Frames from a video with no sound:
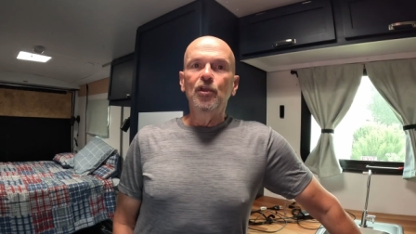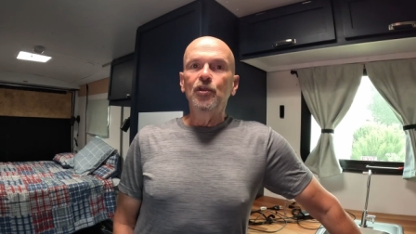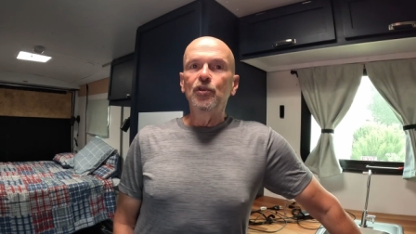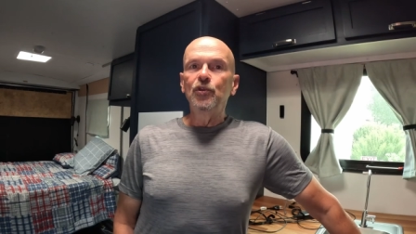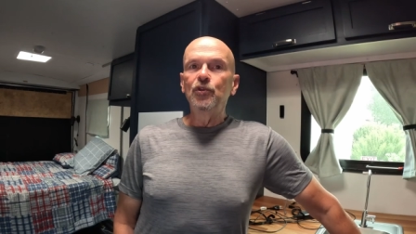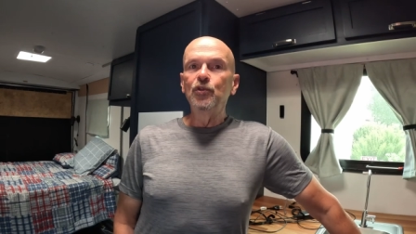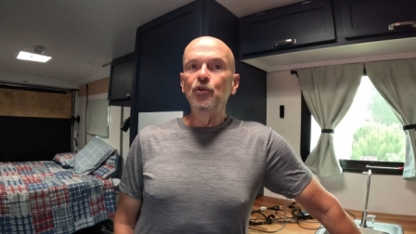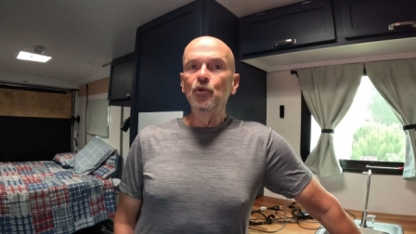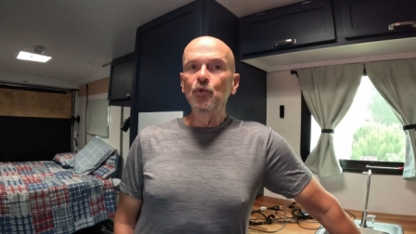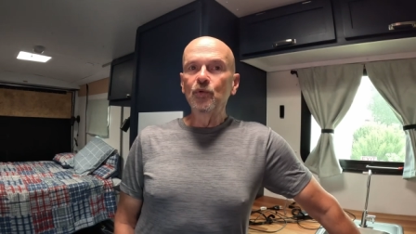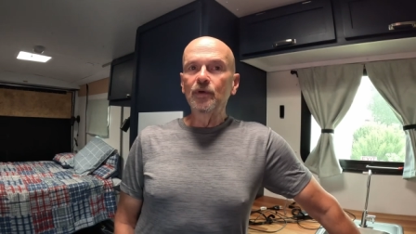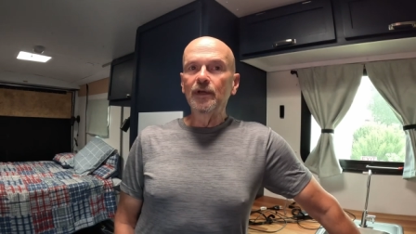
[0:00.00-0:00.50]

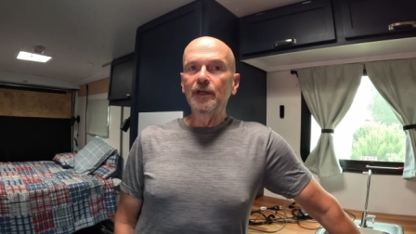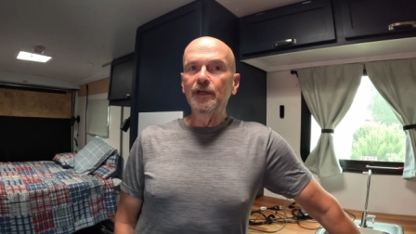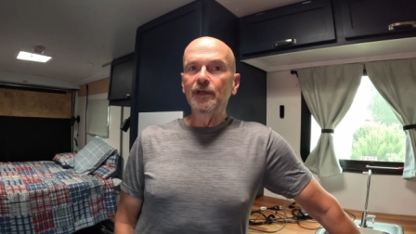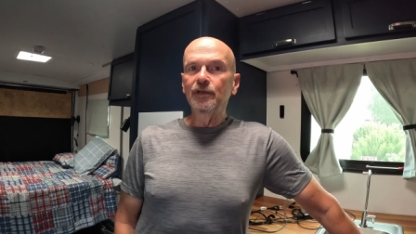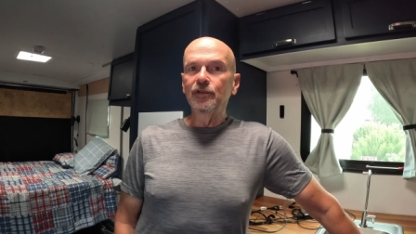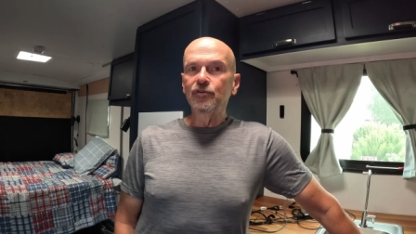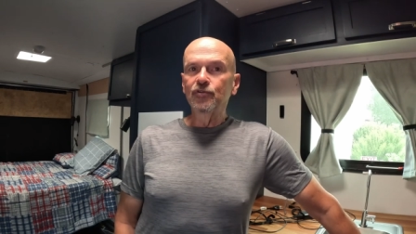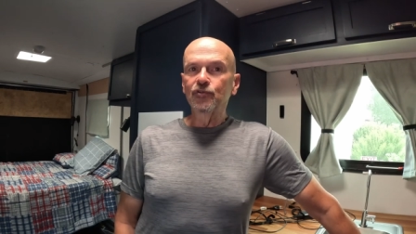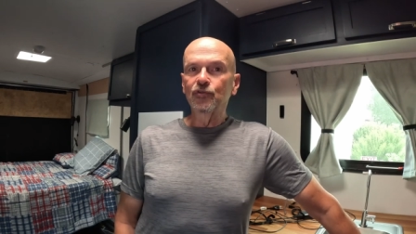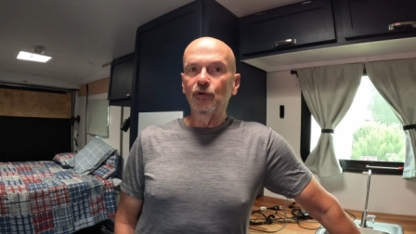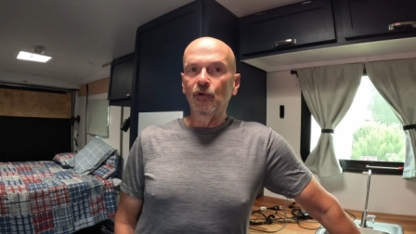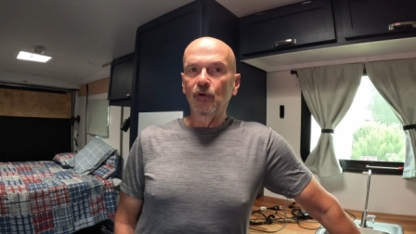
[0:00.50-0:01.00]
you can
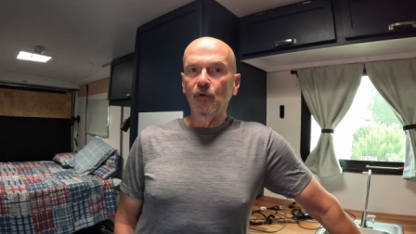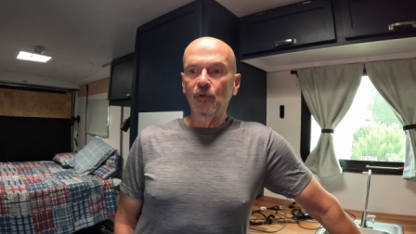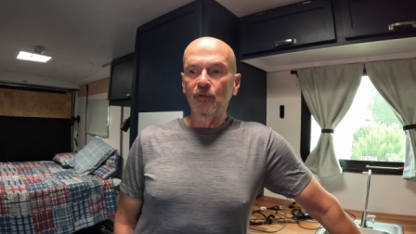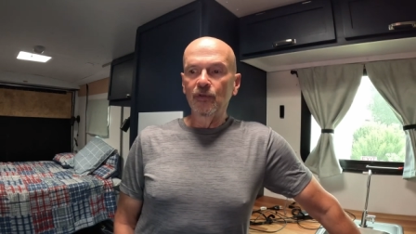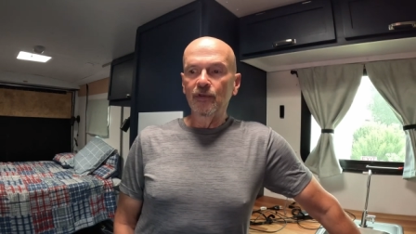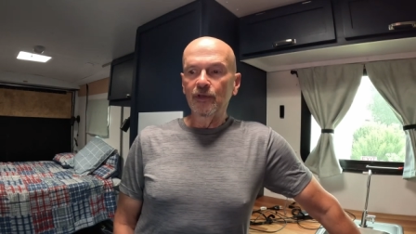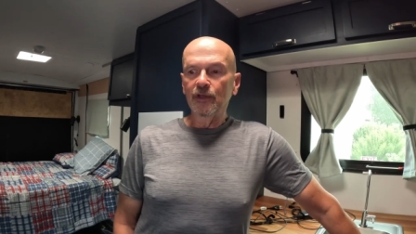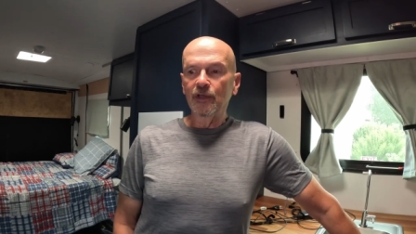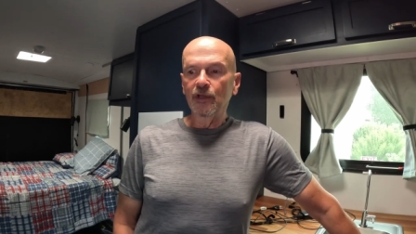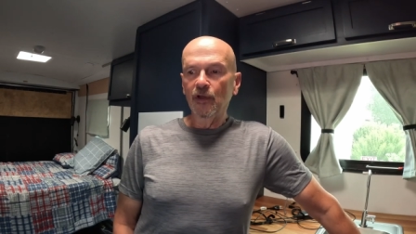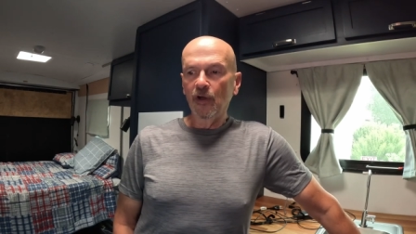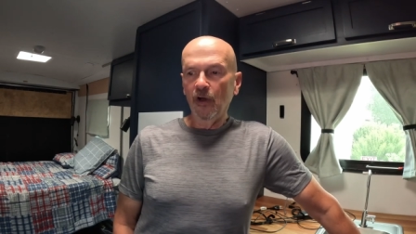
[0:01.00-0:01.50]
control
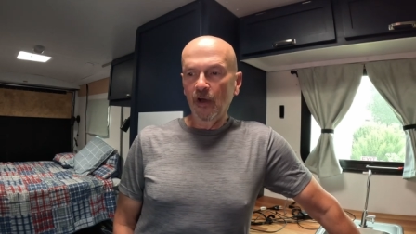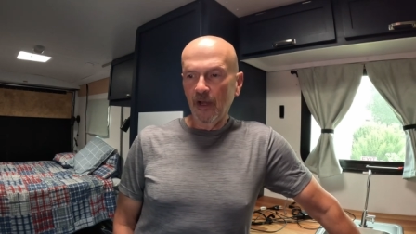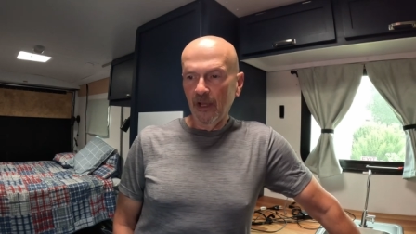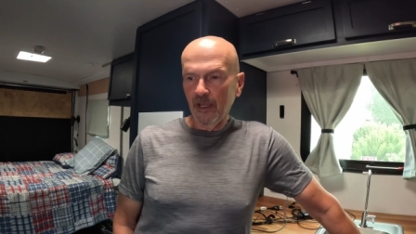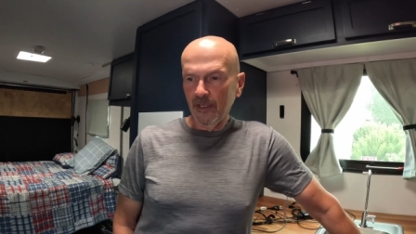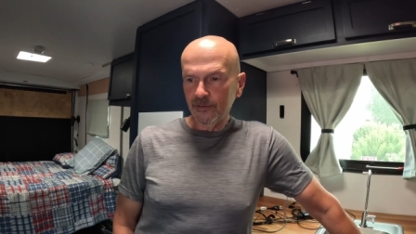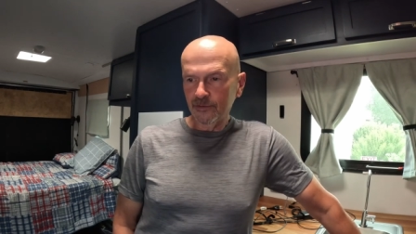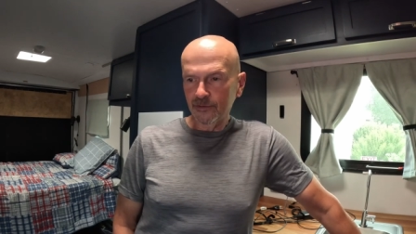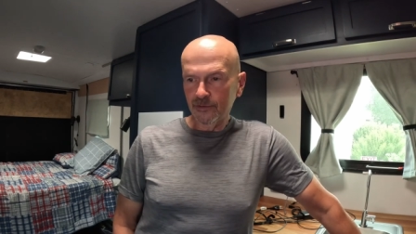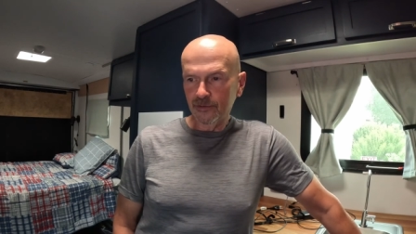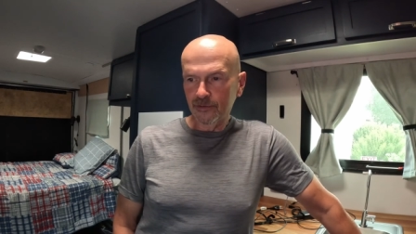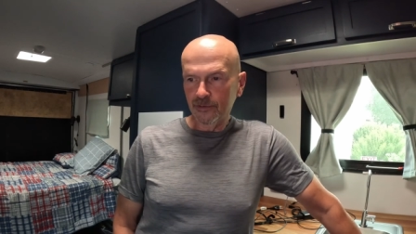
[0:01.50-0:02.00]
the
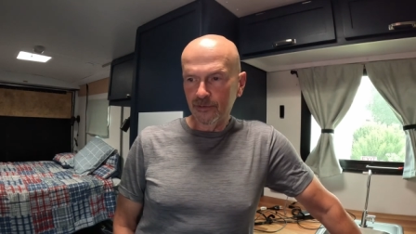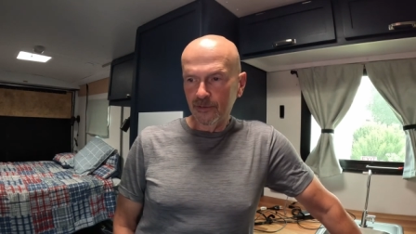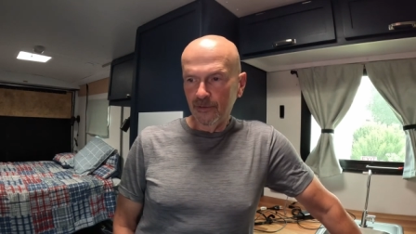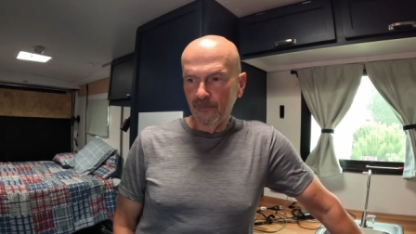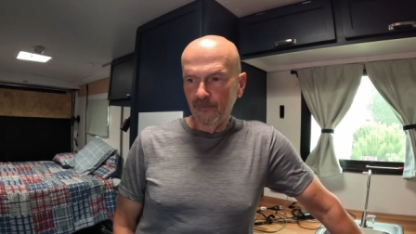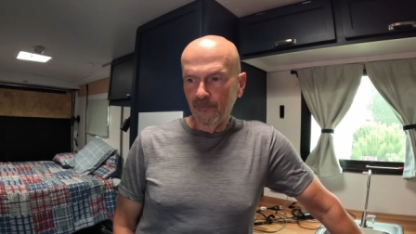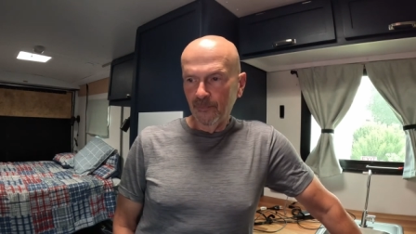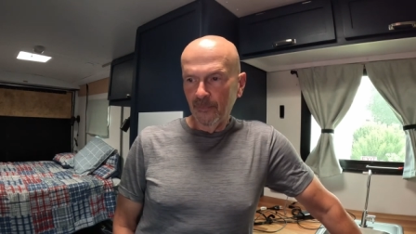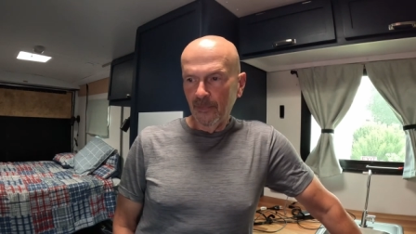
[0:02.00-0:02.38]
costs.